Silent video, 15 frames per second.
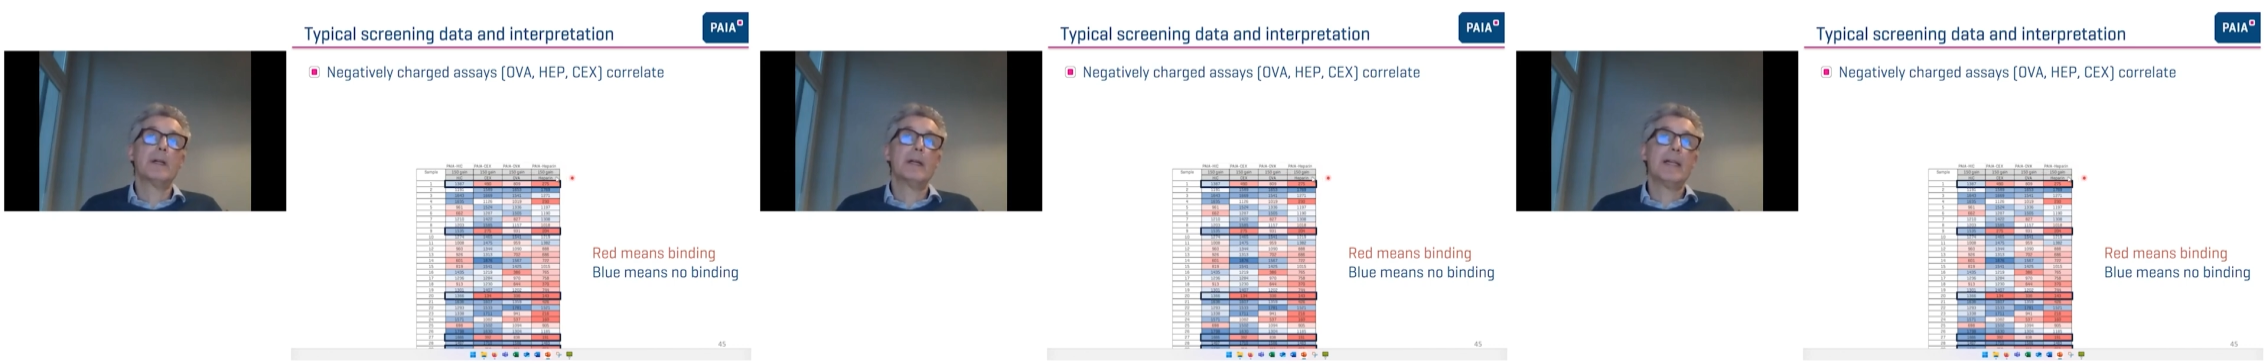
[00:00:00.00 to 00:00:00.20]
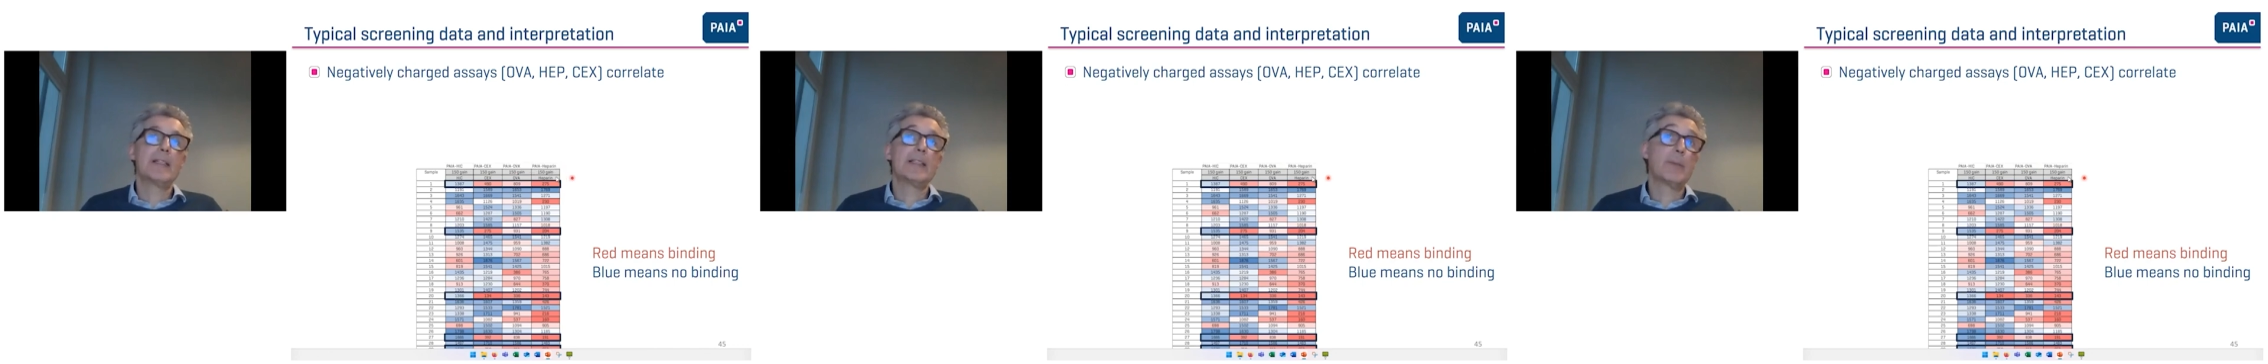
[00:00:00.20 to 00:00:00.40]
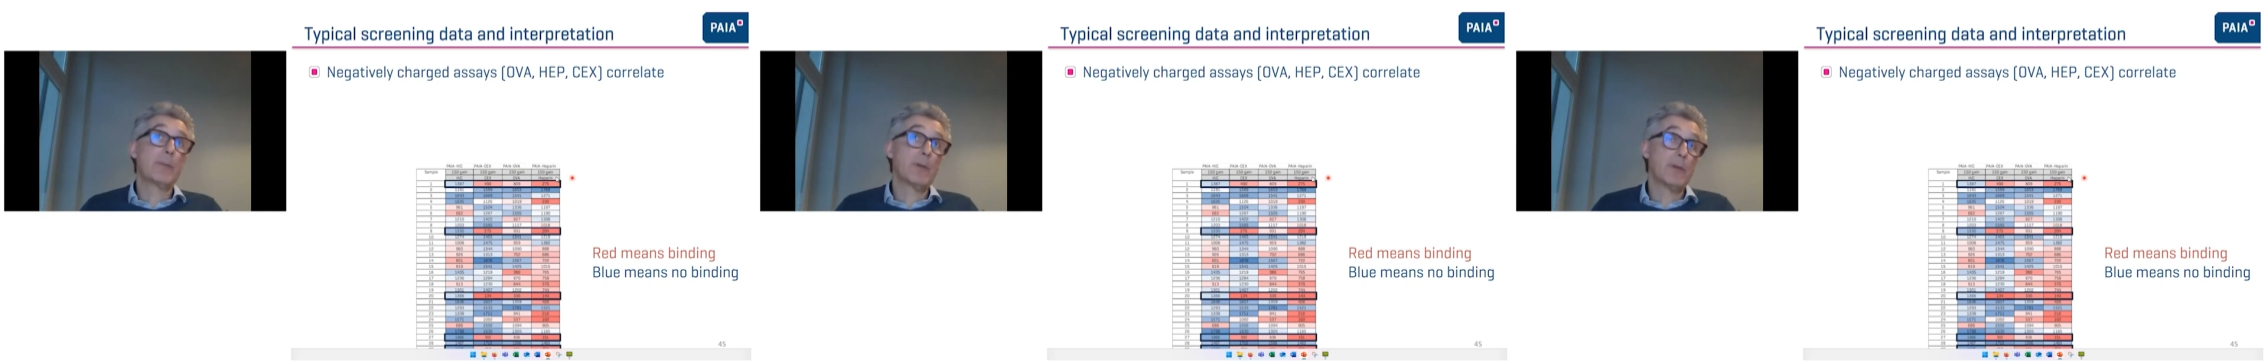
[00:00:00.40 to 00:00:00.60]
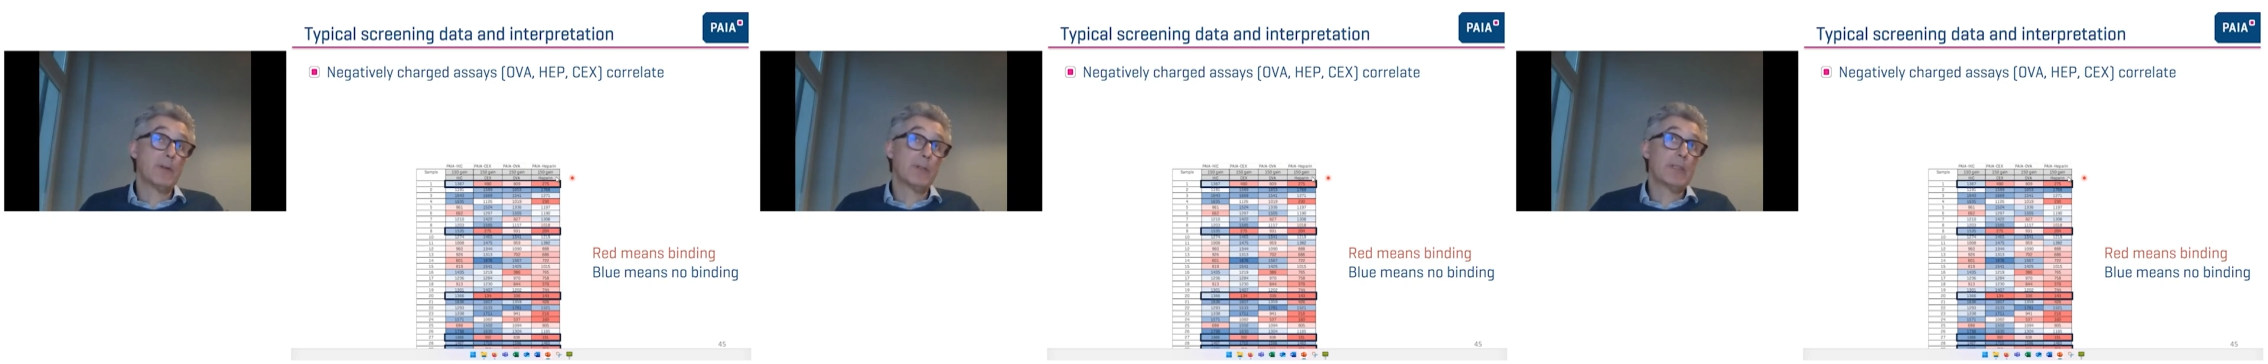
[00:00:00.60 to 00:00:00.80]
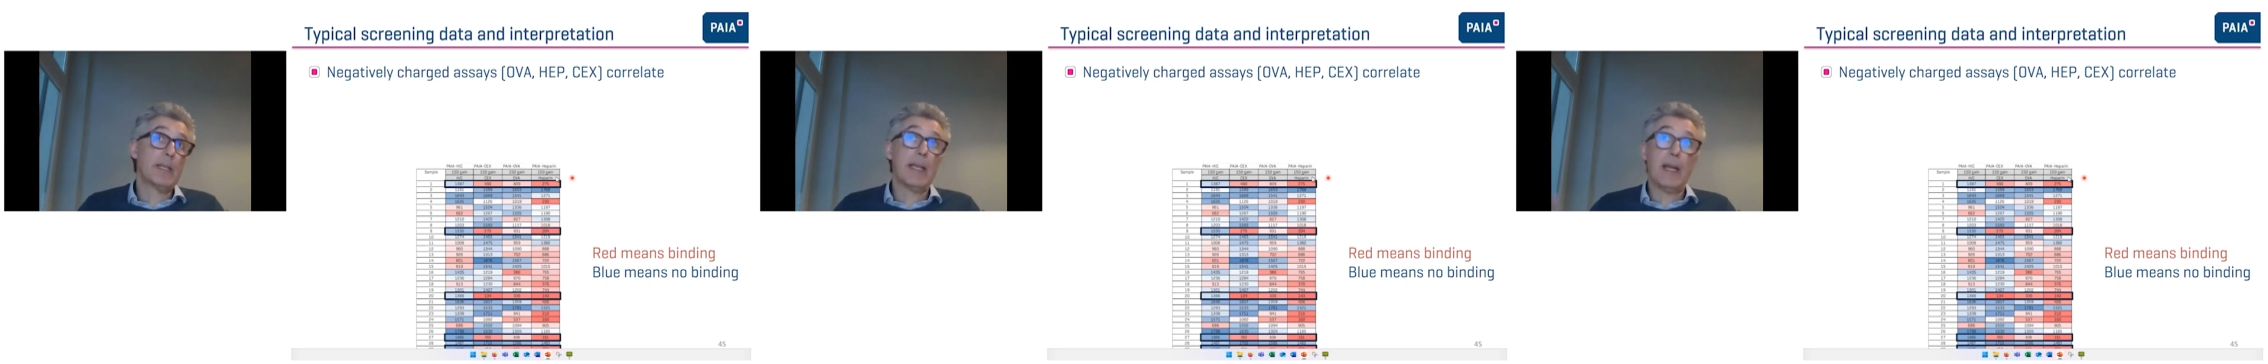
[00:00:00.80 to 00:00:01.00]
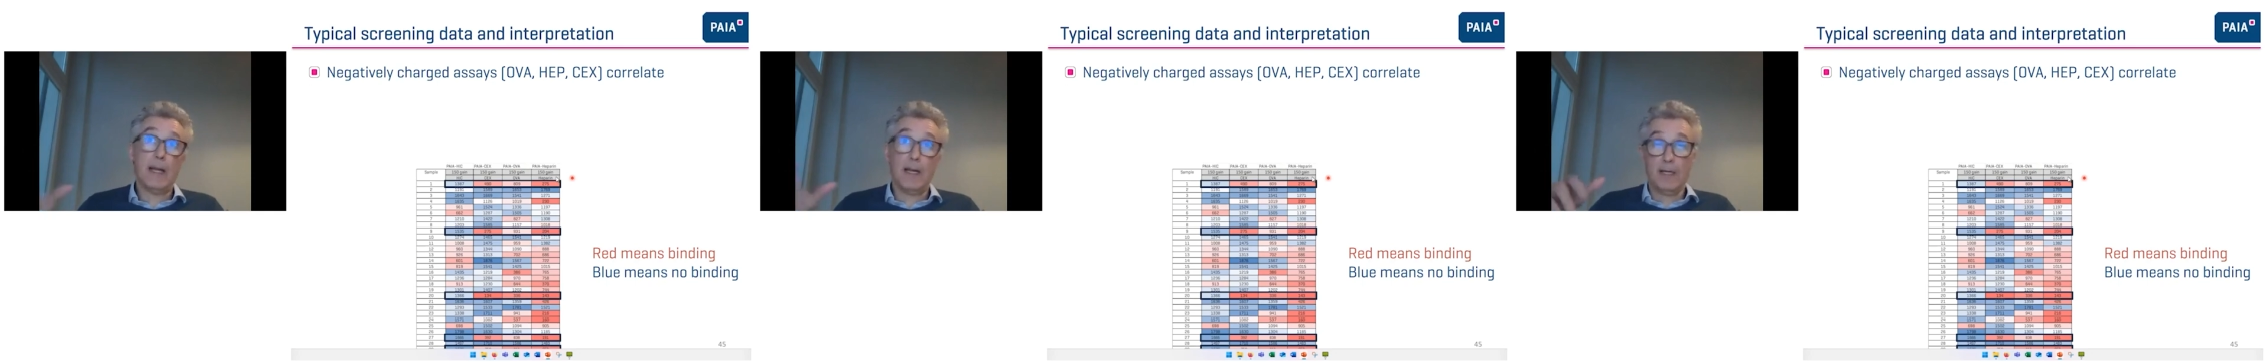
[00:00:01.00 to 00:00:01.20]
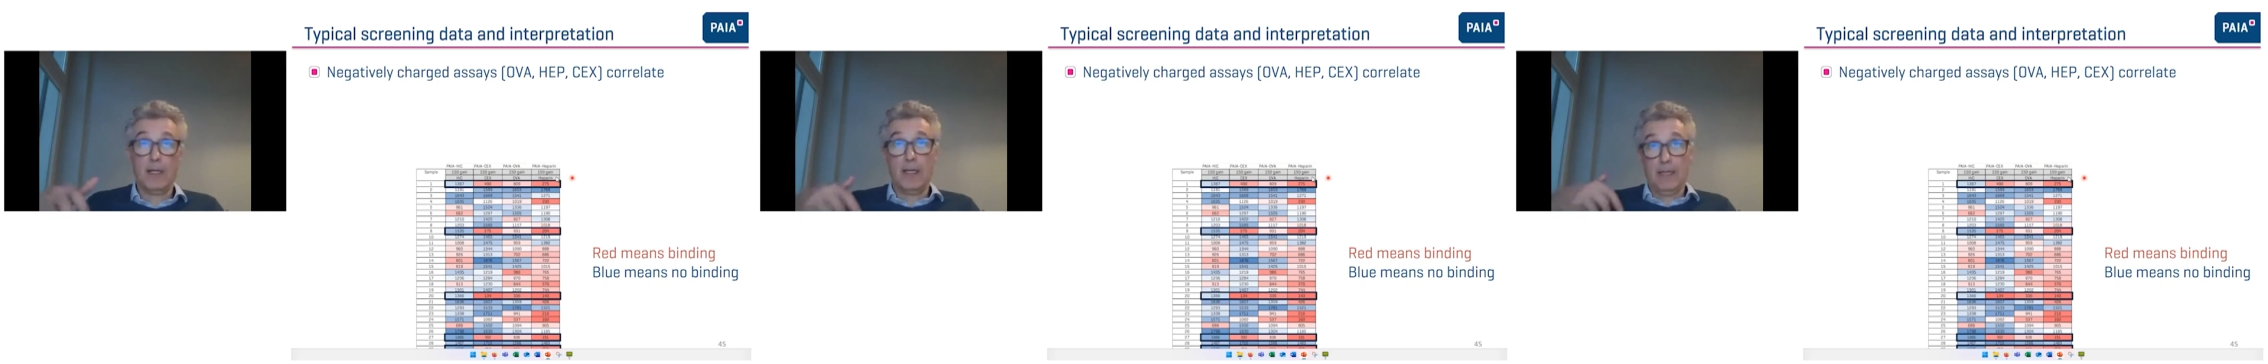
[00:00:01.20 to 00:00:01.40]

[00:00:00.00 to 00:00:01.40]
assay, because they are